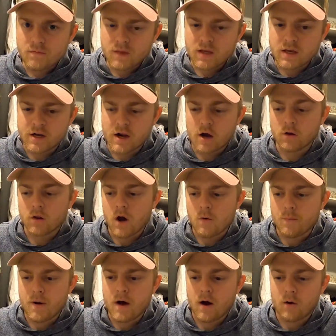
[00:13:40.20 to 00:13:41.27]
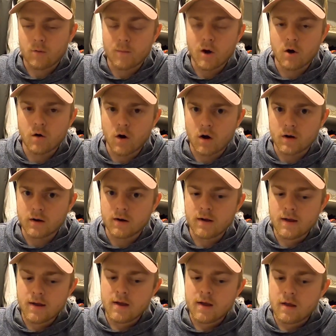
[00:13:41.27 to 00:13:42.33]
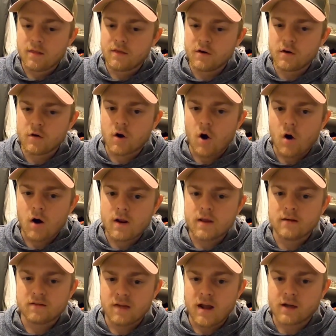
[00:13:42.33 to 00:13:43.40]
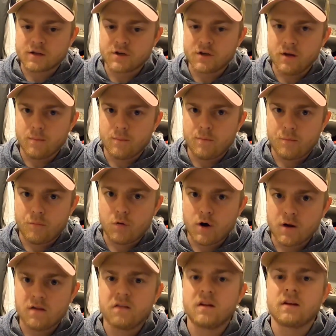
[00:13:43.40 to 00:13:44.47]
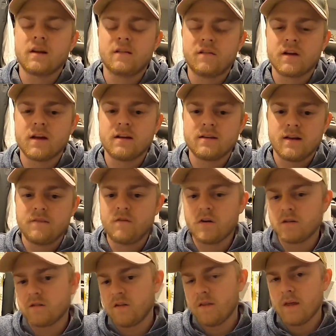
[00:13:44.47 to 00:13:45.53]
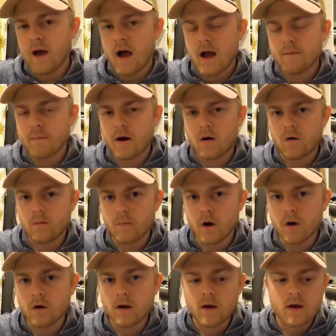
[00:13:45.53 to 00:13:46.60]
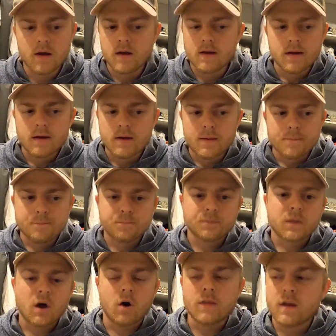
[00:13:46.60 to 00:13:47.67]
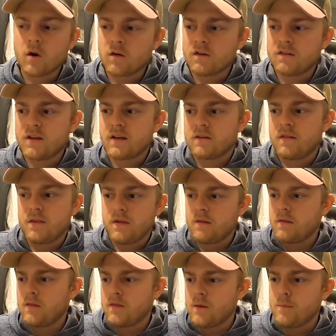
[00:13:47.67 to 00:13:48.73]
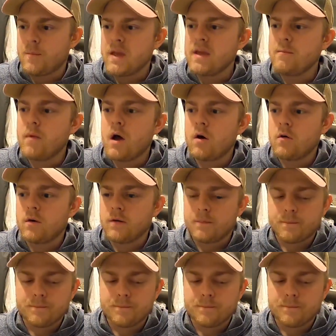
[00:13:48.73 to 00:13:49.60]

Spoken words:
You know, low power mode on the Ducati is actually a pretty significant difference in the high power mode. On the R6, the B mode,